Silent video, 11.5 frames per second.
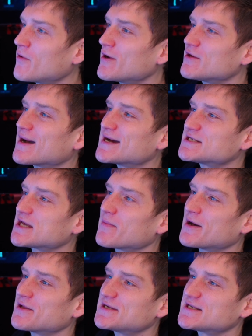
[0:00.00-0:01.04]
me know what you guys think
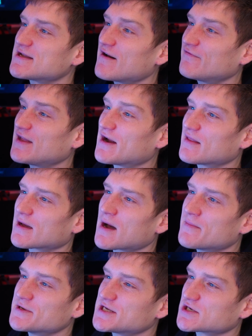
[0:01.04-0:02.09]
about this stuff down in the
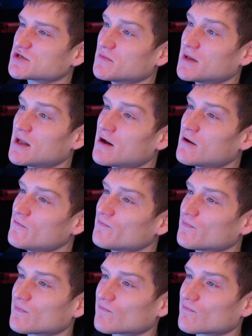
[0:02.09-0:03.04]
comment section below.